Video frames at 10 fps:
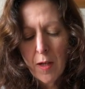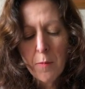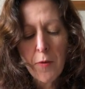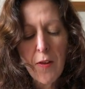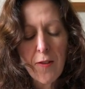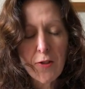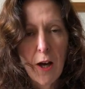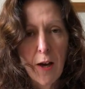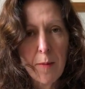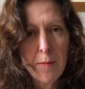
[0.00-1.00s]
But this
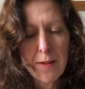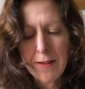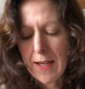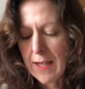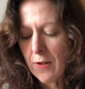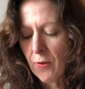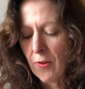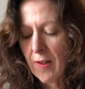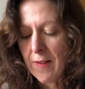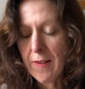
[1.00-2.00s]
time, taking your
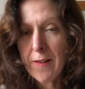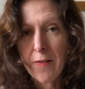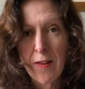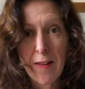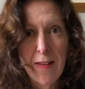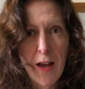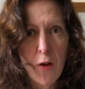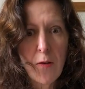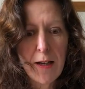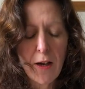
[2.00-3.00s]
scissors, and this is the
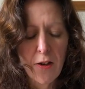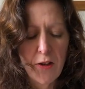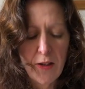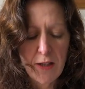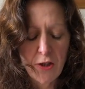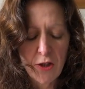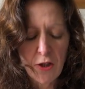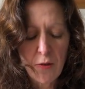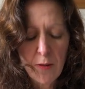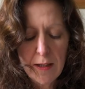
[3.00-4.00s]
only cut you need to
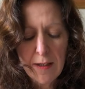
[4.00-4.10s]
do,